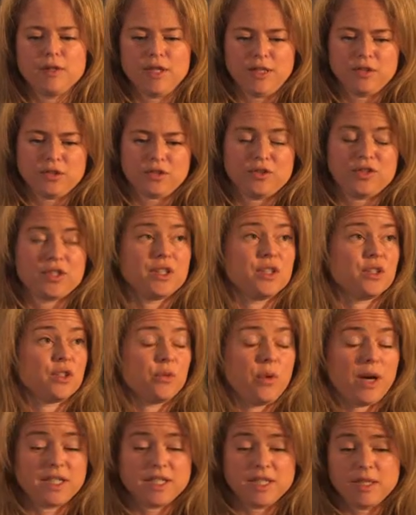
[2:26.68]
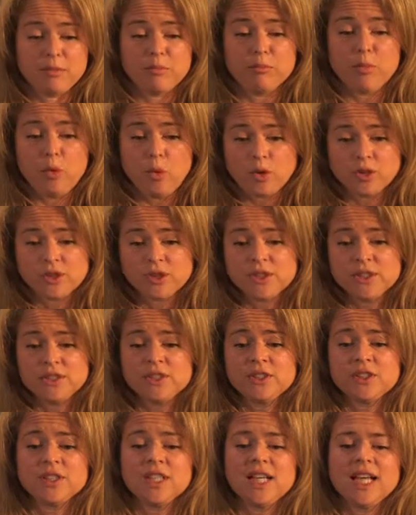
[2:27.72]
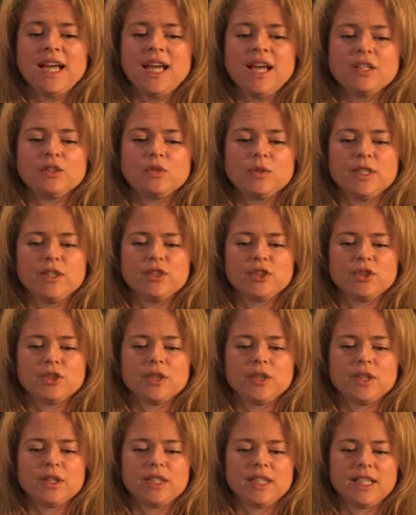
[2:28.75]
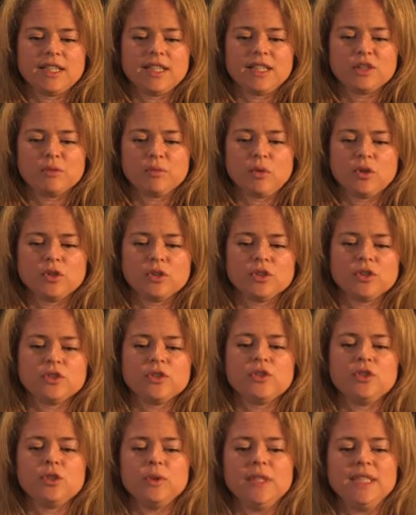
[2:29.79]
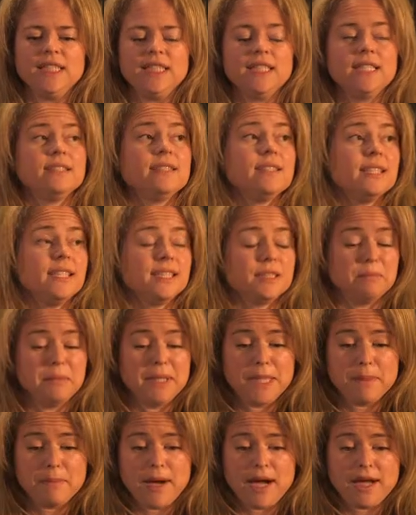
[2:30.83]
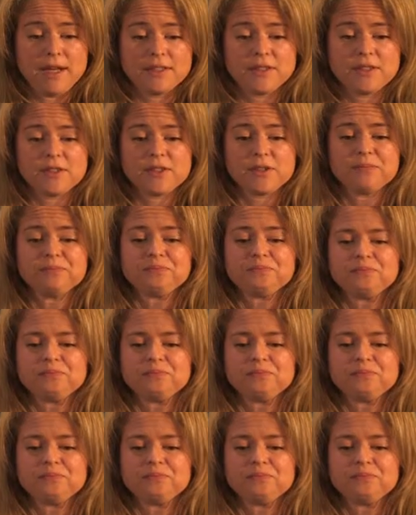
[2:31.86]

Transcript: is considered quite important to ensure that the exposure to EDs is minimized.